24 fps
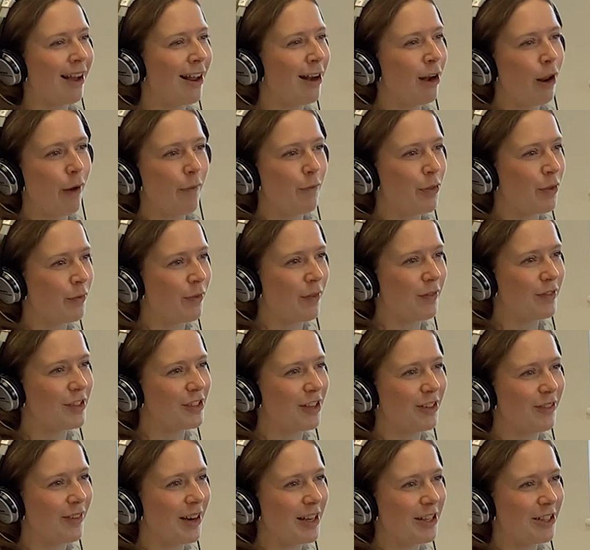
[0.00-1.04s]
I loved the
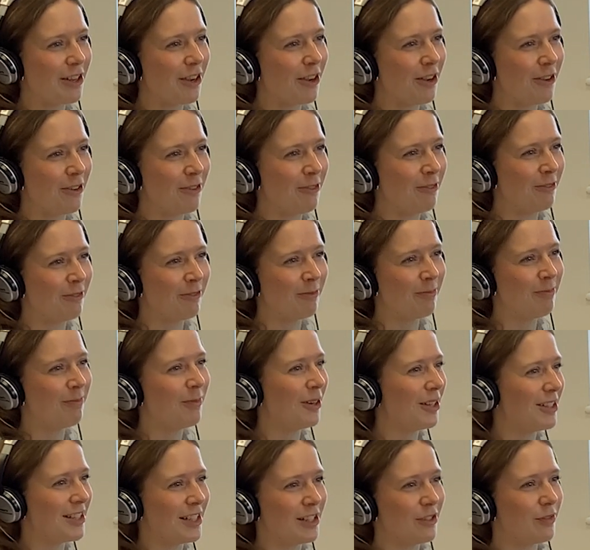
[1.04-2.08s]
Riverside Radio
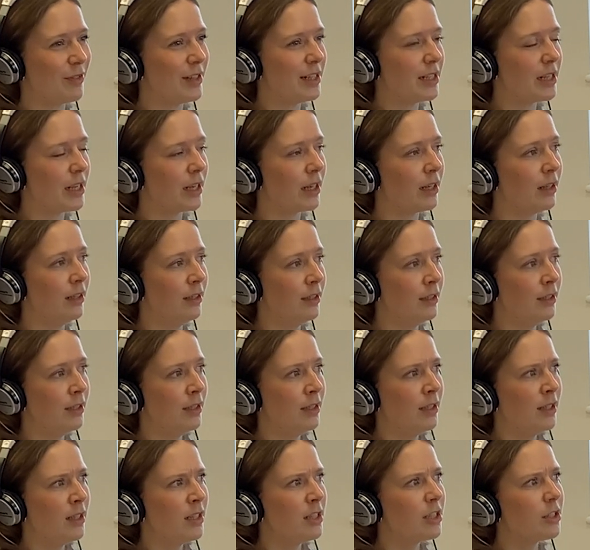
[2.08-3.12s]
bulletins reading.
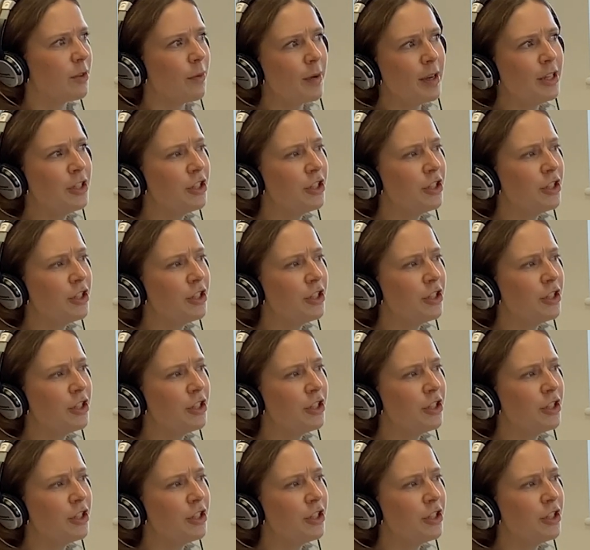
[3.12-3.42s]
So I